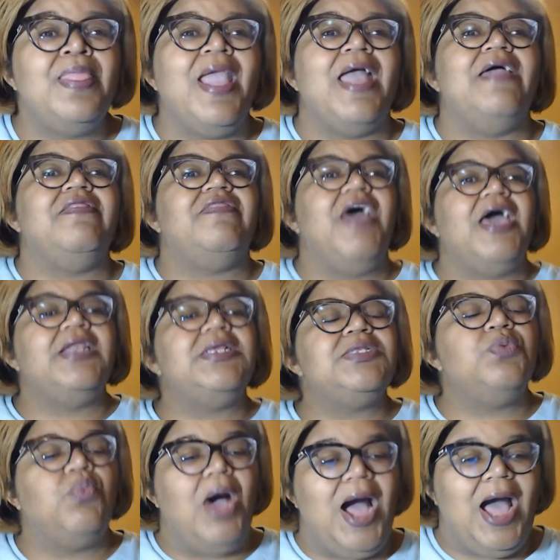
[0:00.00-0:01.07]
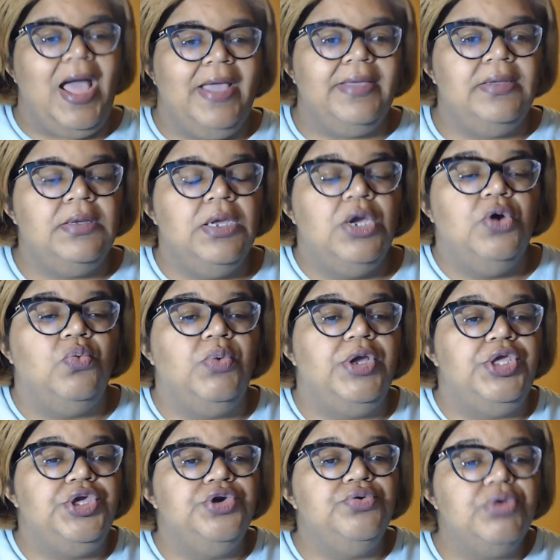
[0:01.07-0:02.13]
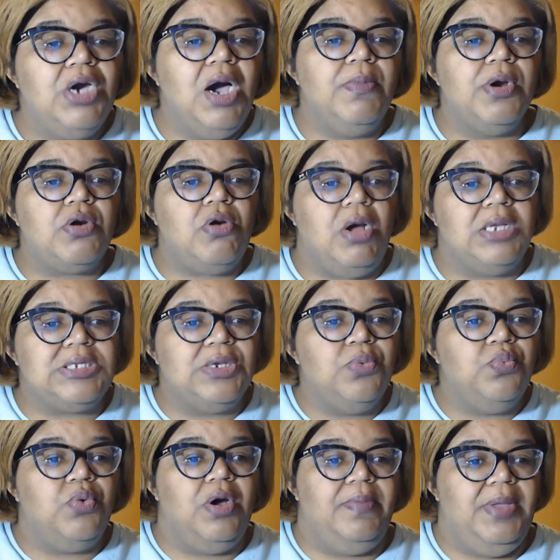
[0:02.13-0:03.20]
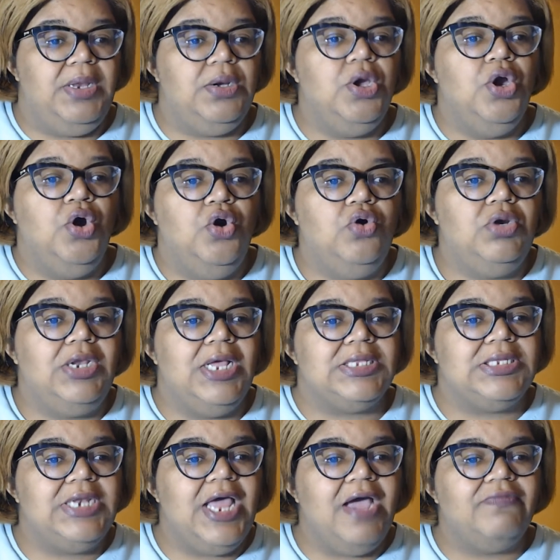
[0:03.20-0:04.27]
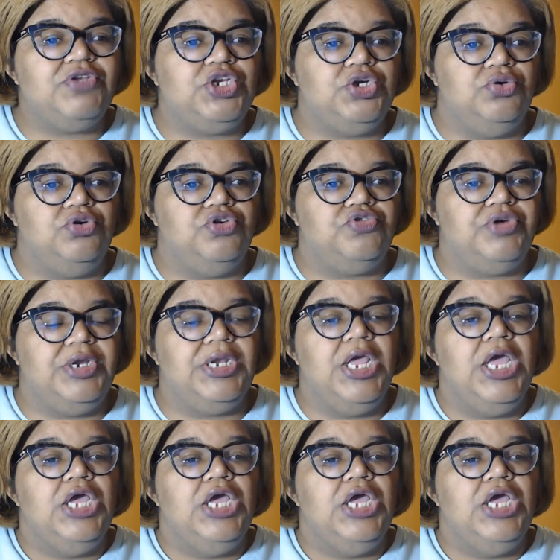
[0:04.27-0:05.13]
And that is why when you come across a woman who doesn't have children,